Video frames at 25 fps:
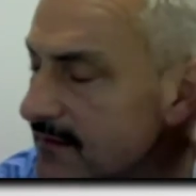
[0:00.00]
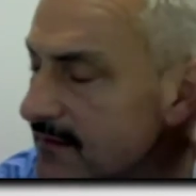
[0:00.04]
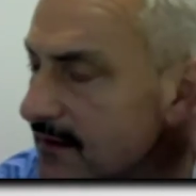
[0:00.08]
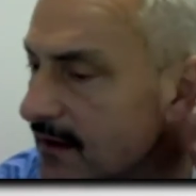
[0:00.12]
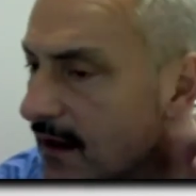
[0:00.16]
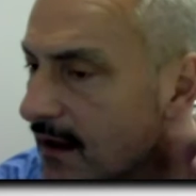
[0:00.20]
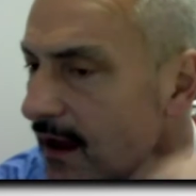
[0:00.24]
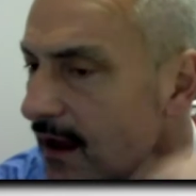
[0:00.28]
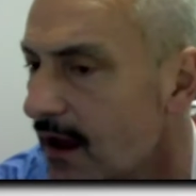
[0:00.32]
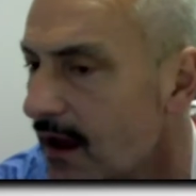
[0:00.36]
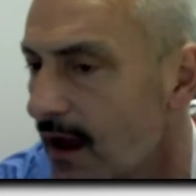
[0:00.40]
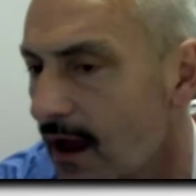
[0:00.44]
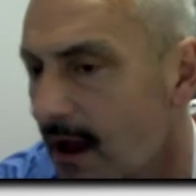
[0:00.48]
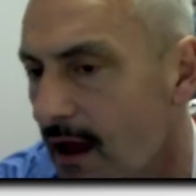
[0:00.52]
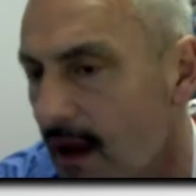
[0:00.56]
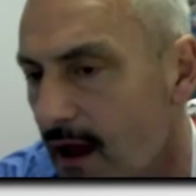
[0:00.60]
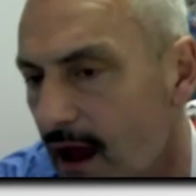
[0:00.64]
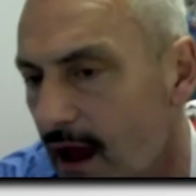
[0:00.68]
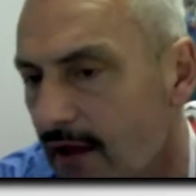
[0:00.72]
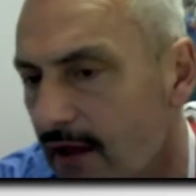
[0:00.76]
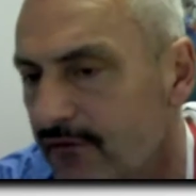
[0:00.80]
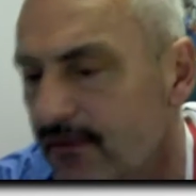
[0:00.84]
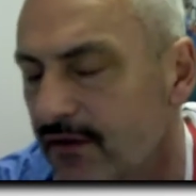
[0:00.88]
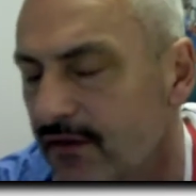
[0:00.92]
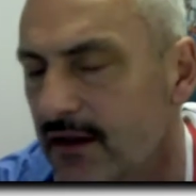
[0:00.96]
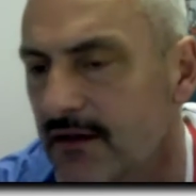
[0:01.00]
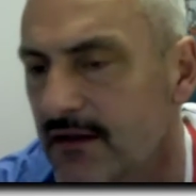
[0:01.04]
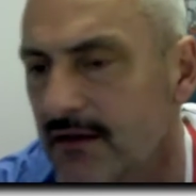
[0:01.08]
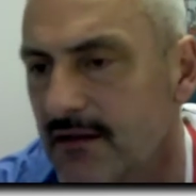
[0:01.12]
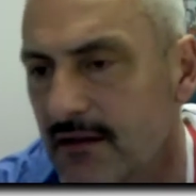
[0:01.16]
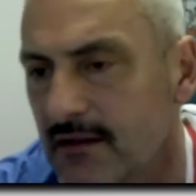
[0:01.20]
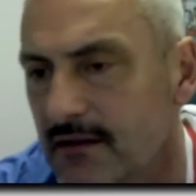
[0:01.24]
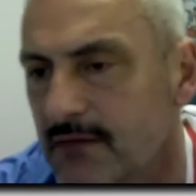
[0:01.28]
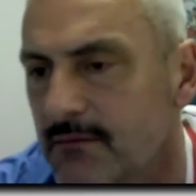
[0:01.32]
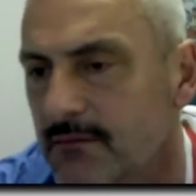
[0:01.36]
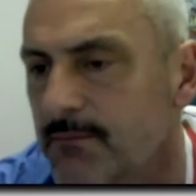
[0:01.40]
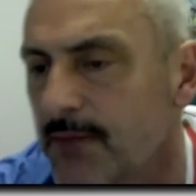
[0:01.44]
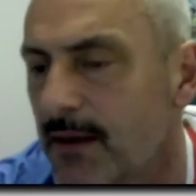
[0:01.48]
I think it's better for
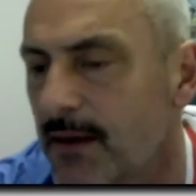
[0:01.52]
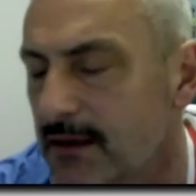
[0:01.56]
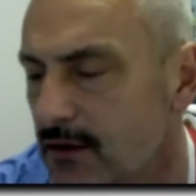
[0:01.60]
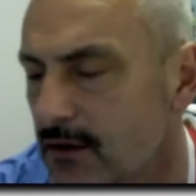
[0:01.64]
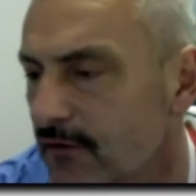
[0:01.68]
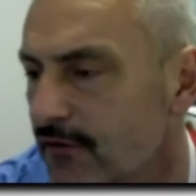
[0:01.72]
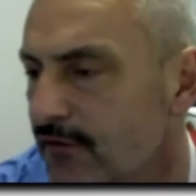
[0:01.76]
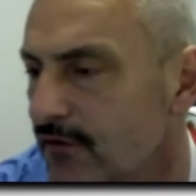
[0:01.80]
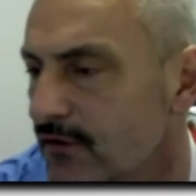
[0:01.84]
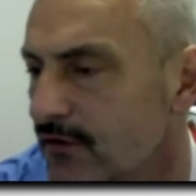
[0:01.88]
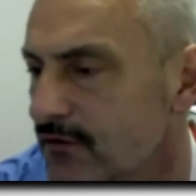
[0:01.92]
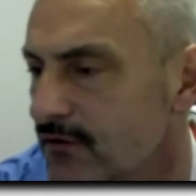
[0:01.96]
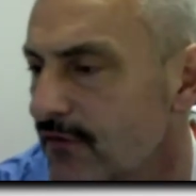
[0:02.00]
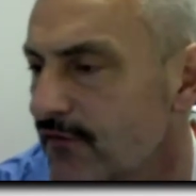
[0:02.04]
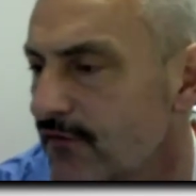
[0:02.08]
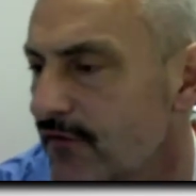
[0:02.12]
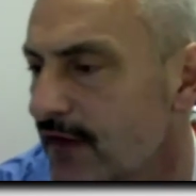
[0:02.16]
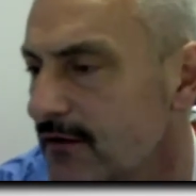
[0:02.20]
the physiology.